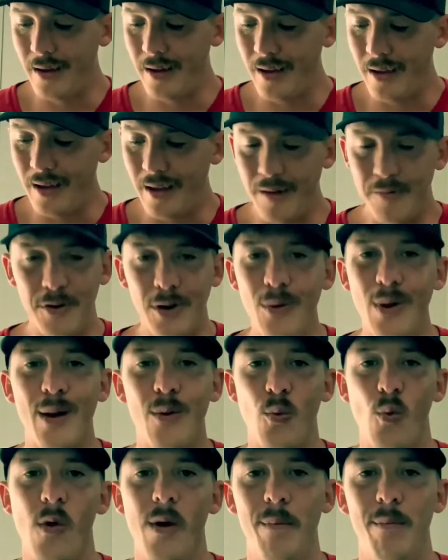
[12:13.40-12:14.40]
If you had
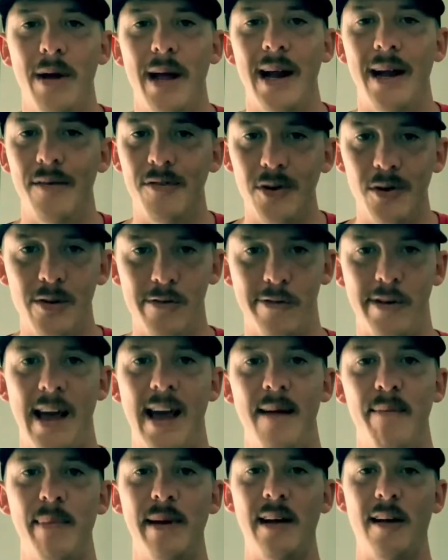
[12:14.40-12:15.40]
one bait, if you just
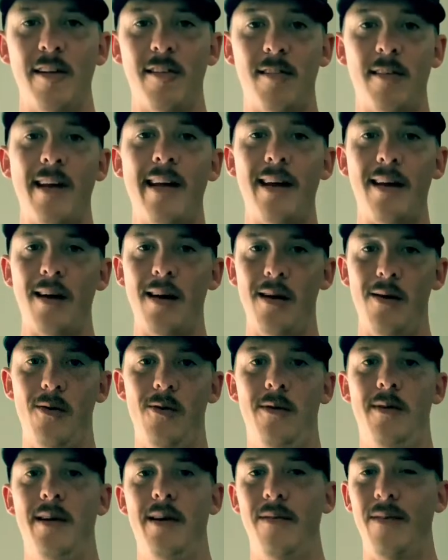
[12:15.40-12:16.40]
gave me a Senko
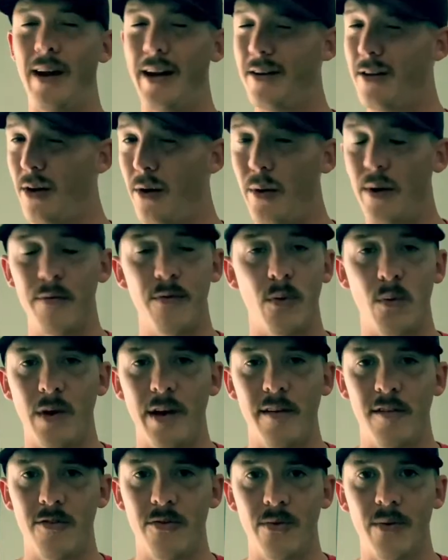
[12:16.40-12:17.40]
and like 2 different ways
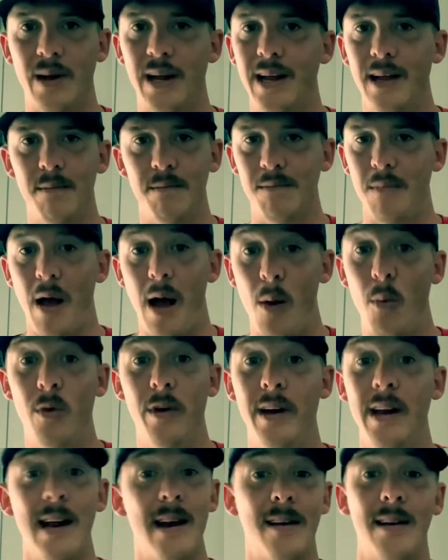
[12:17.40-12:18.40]
to rig it, I wouldn't
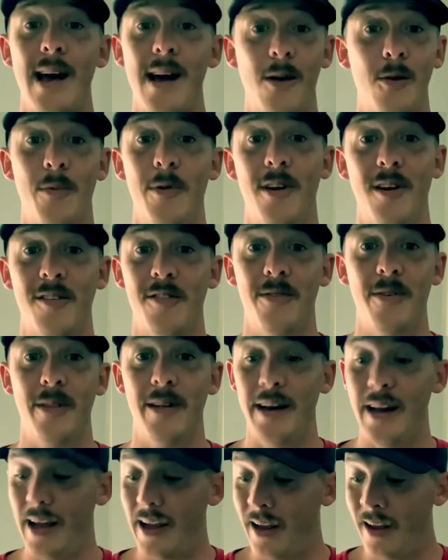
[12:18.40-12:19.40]
need a tackle box for the
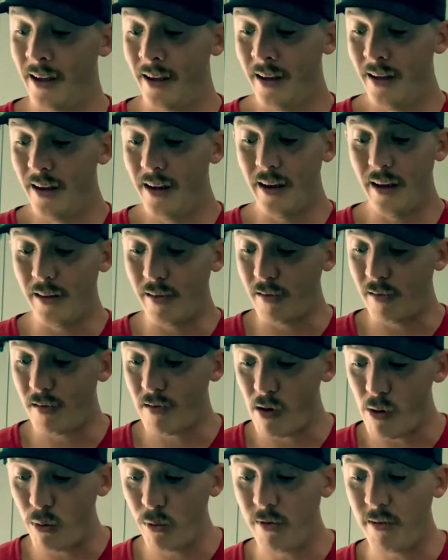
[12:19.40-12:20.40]
day. It's
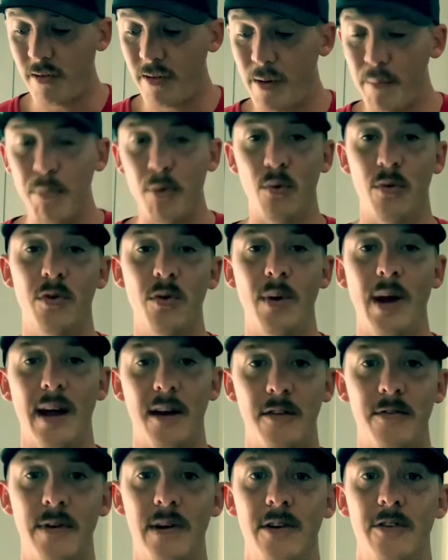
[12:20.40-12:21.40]
so simple to catch
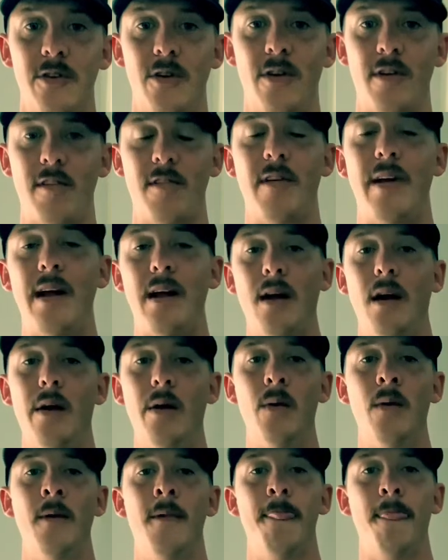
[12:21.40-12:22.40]
fish on a Senko.
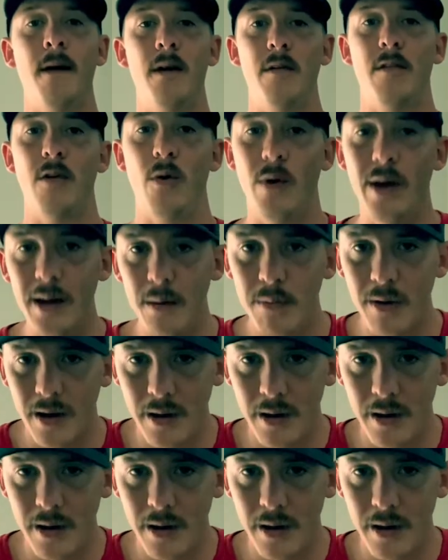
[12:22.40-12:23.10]
So anybody